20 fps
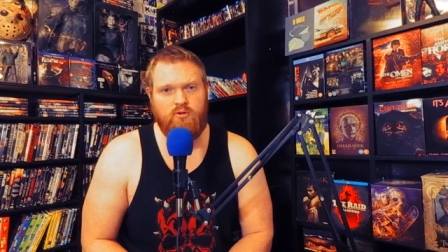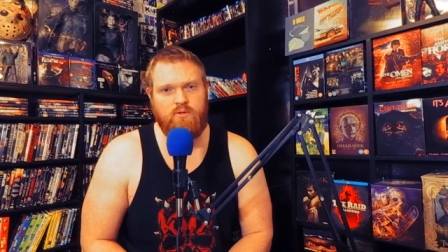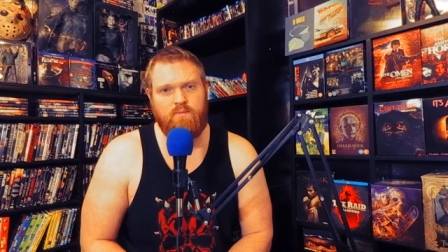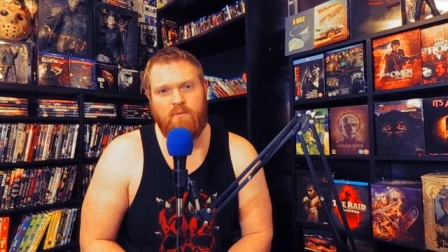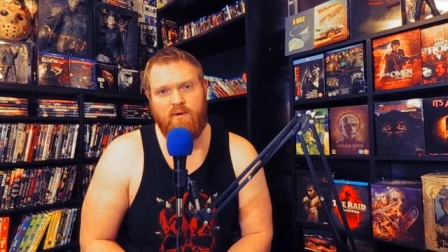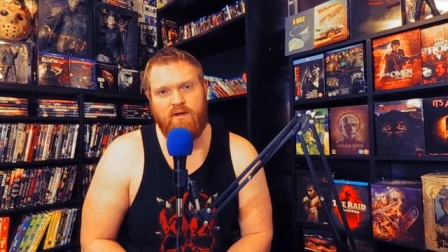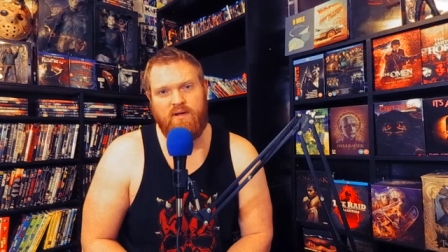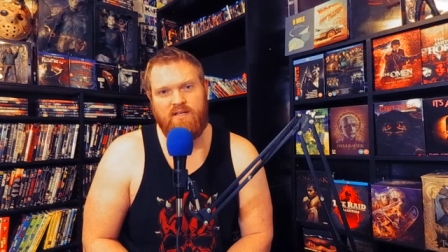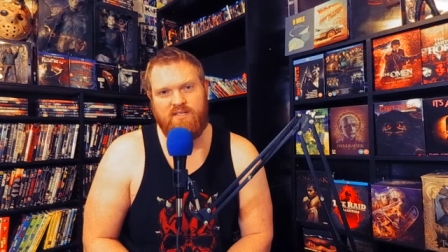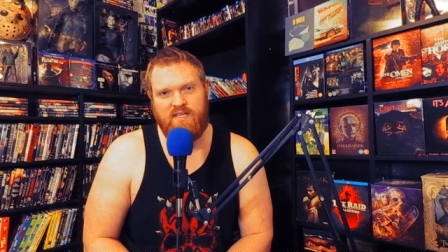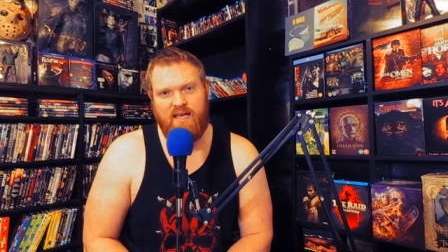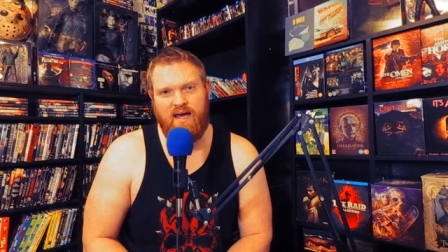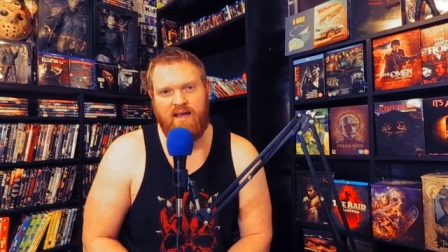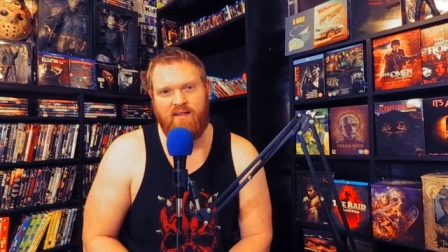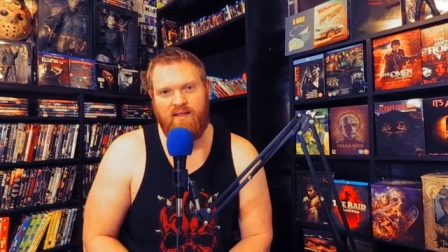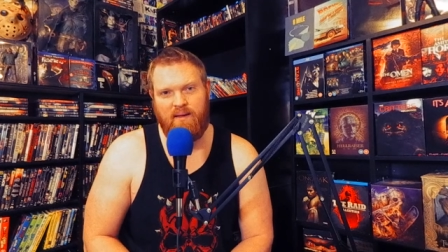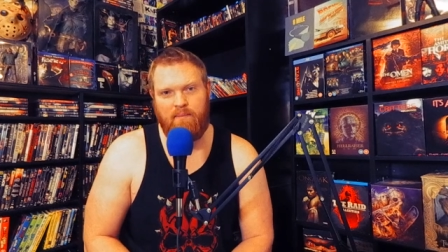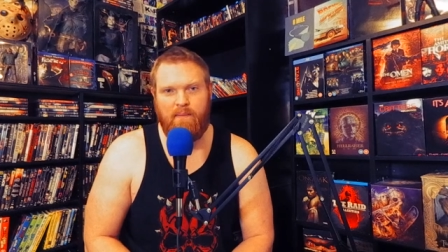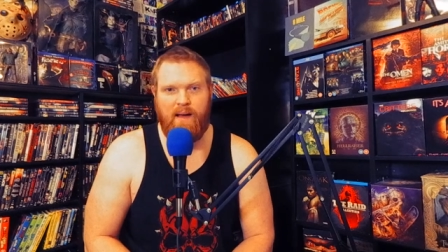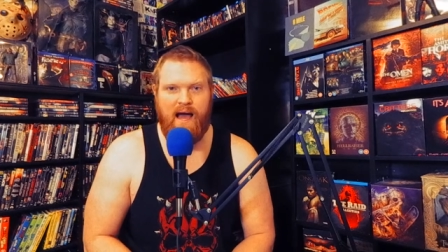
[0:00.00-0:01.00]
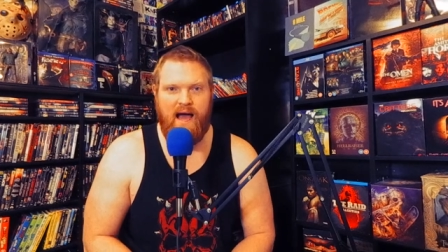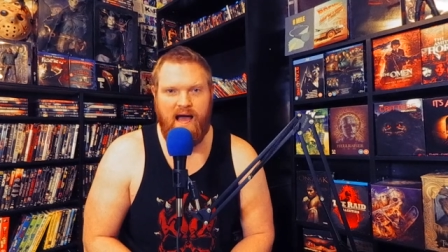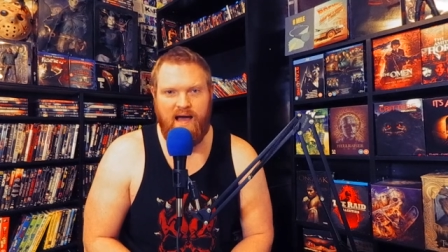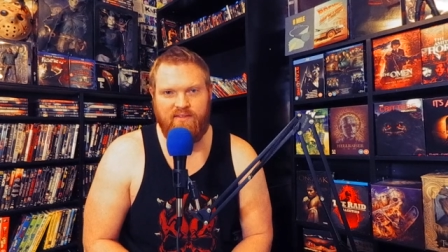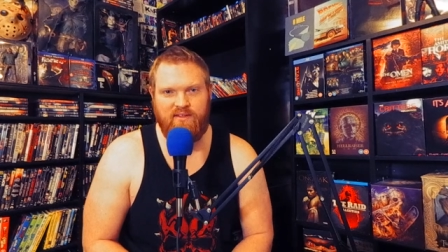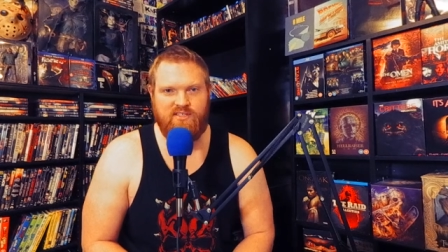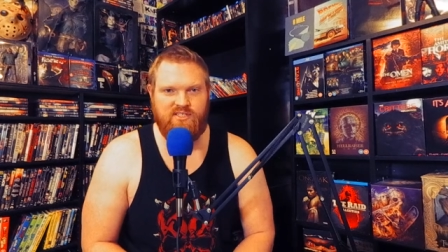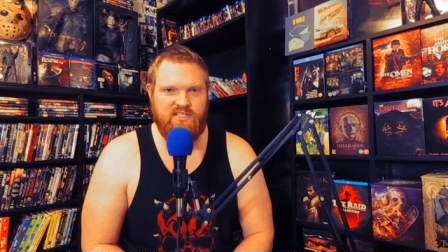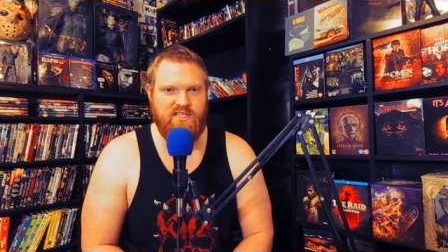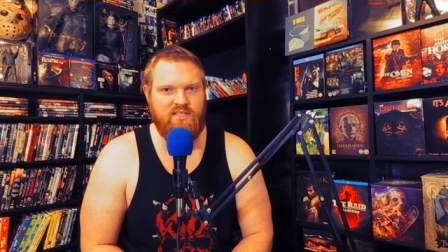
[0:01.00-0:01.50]
but it's kind of like behind
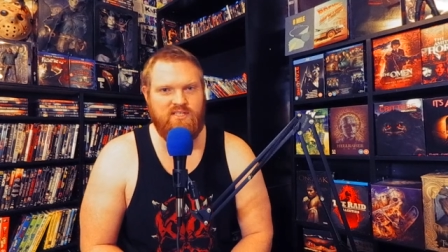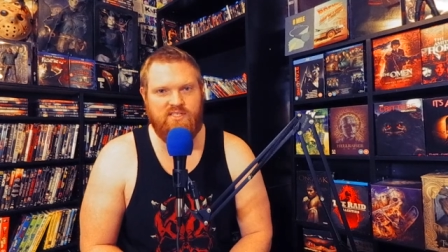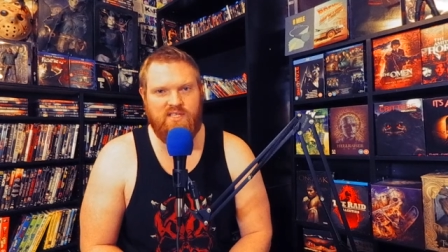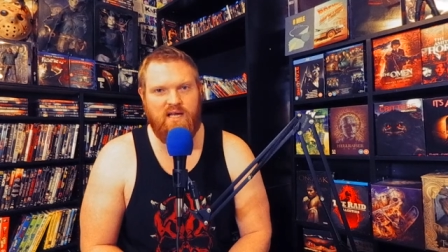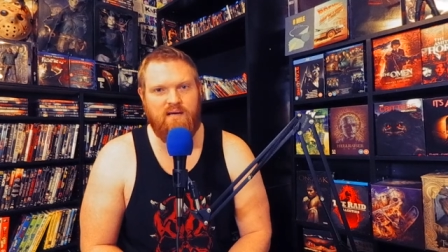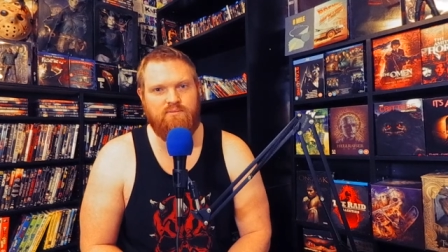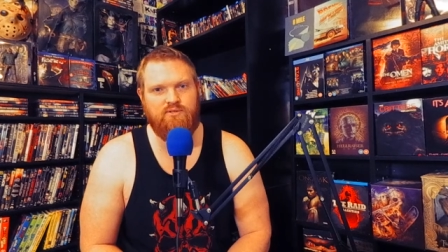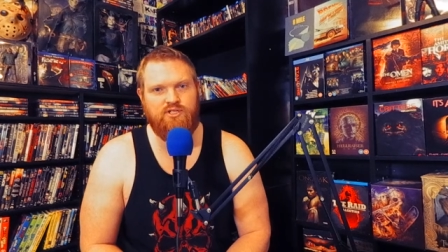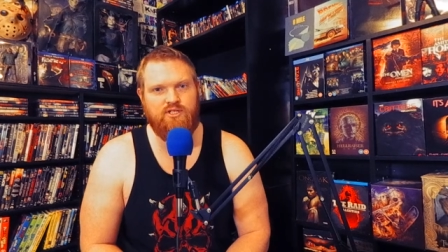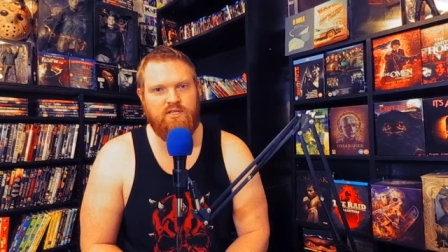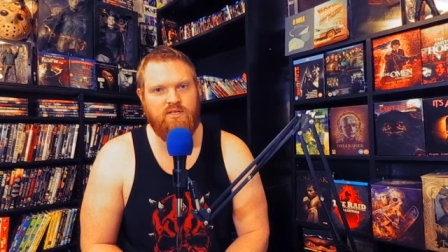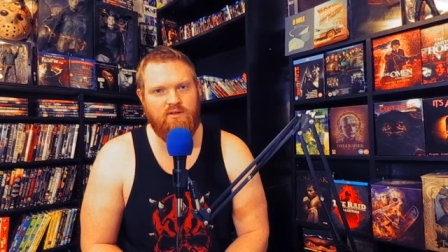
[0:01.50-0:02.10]
the scenes type shit.